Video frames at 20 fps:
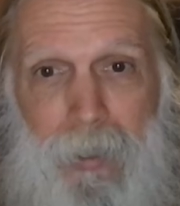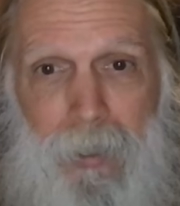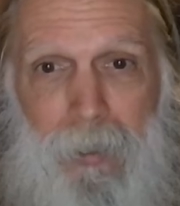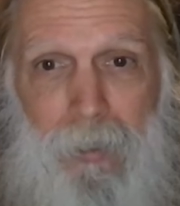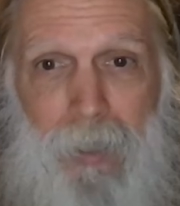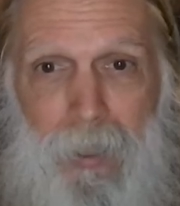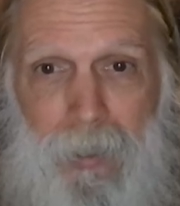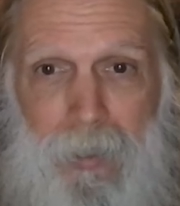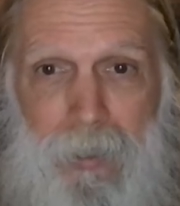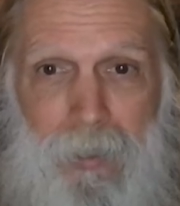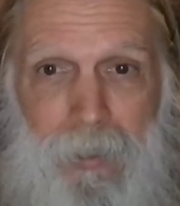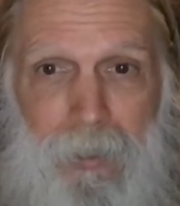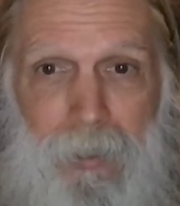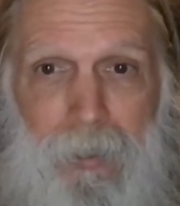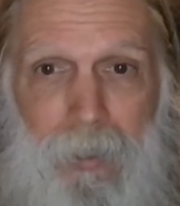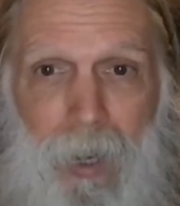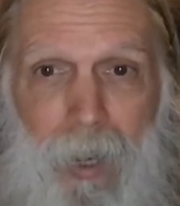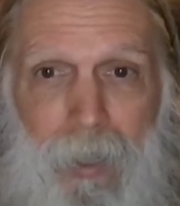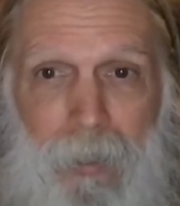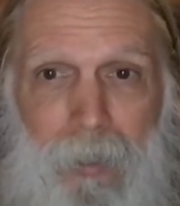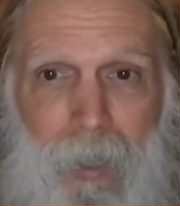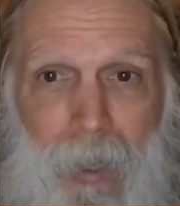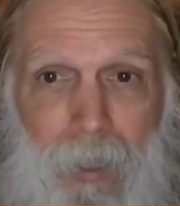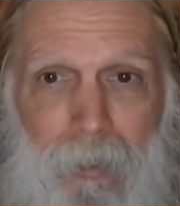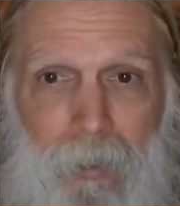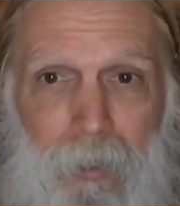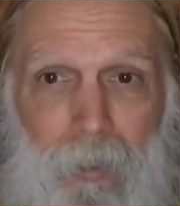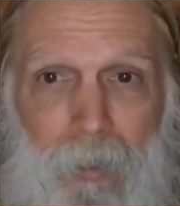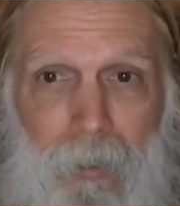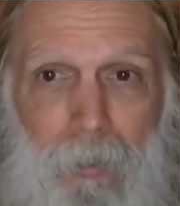as a licensed eye
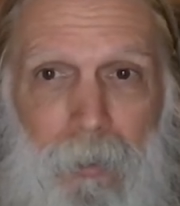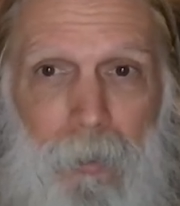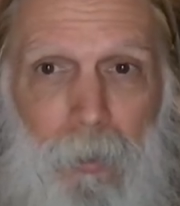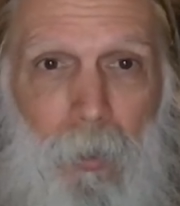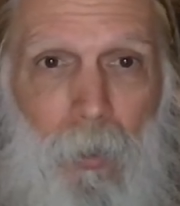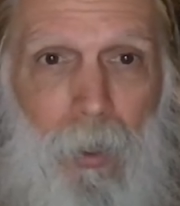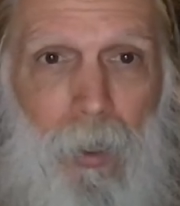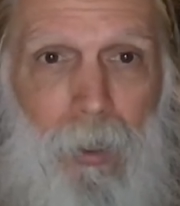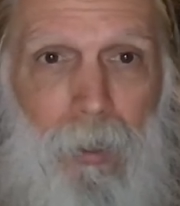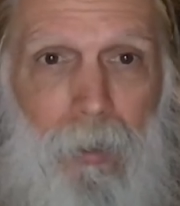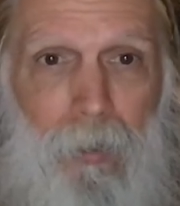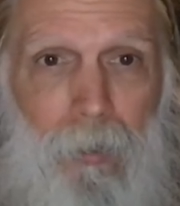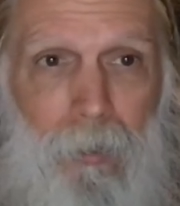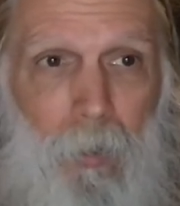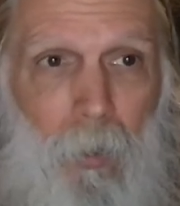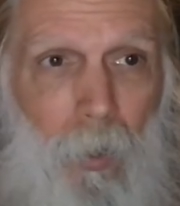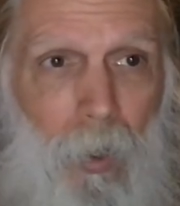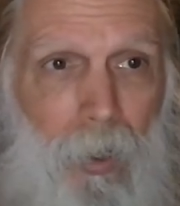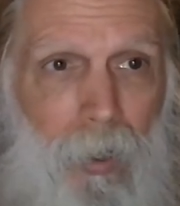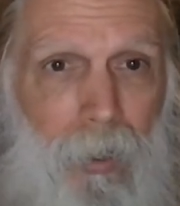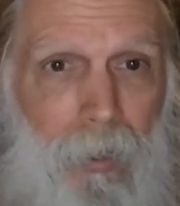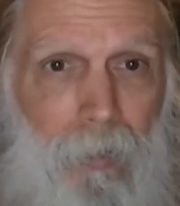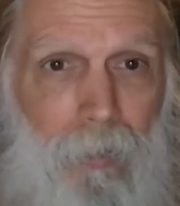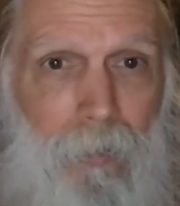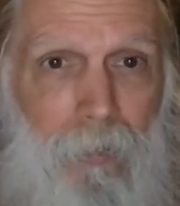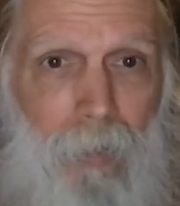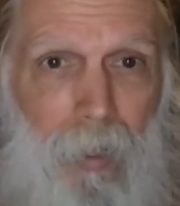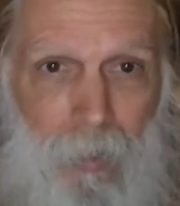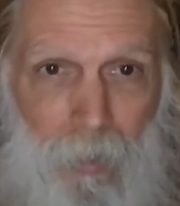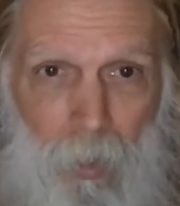doctor in New York,
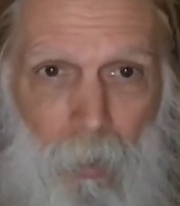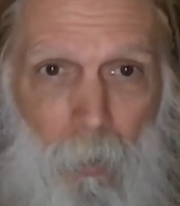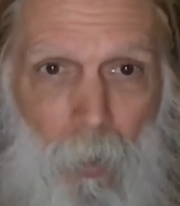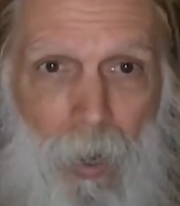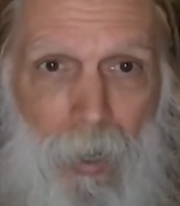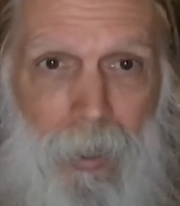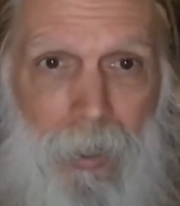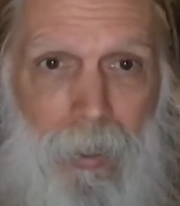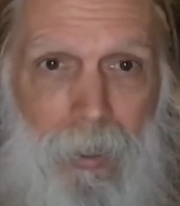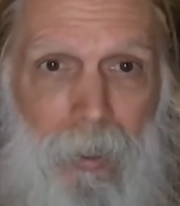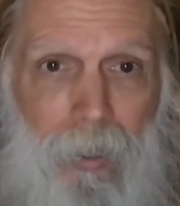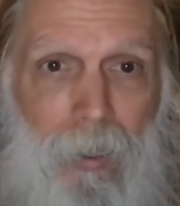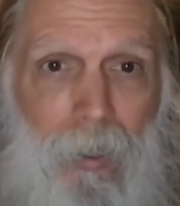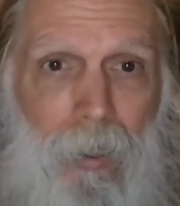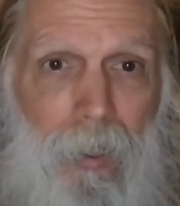Oregon, and Hawaii.